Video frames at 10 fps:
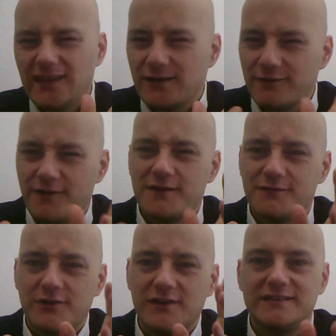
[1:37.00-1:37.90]
A very,
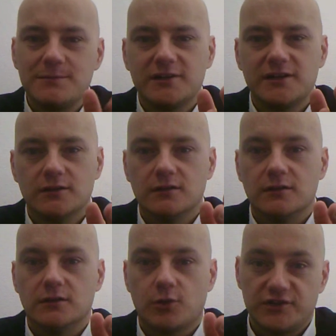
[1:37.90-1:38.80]
very
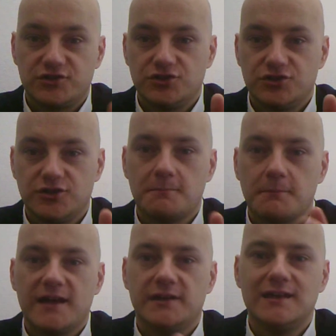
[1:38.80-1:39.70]
typical question
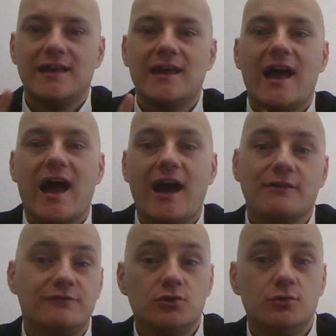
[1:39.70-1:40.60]
might be,
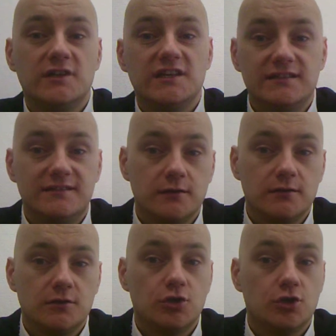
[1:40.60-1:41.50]
have you
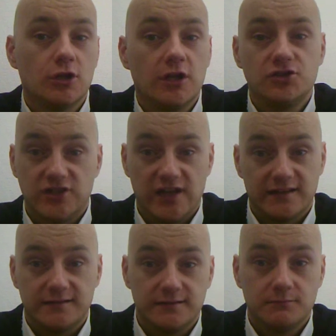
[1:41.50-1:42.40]
eaten your lunch
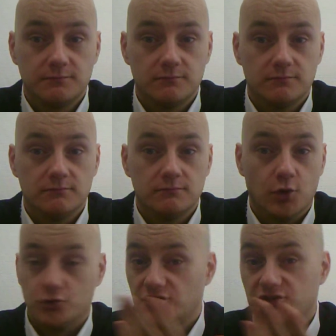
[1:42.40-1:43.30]
yet?
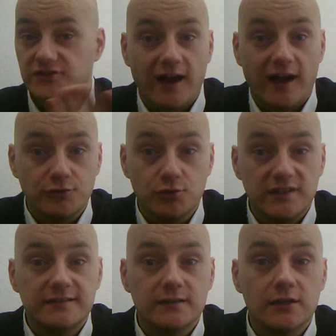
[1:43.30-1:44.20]
Or just, have you
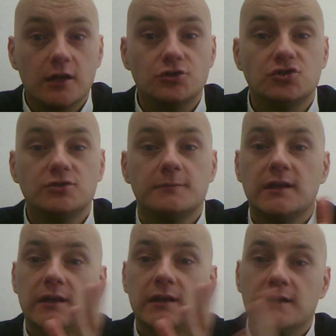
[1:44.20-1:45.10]
eaten lunch?
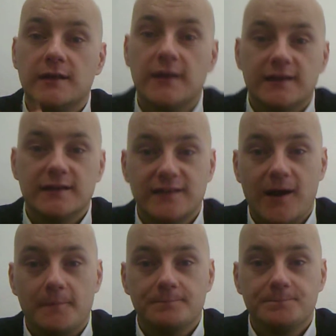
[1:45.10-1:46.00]

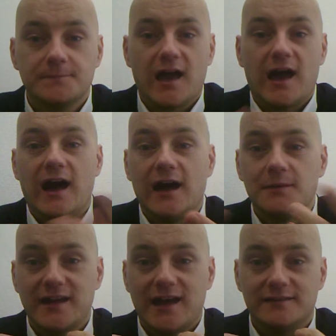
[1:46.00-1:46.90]
Now, I
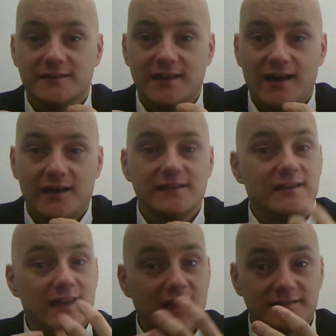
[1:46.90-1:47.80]
might answer that,
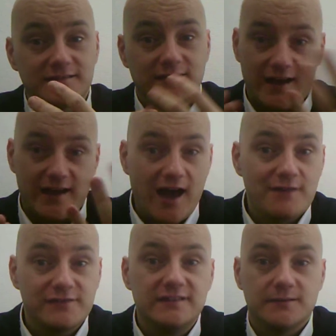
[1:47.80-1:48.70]
yes, I
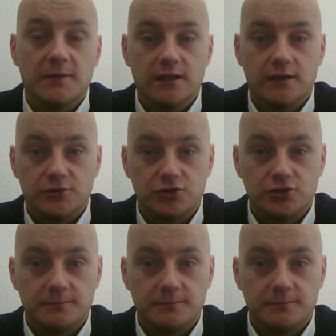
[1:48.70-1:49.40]
have eaten my lunch.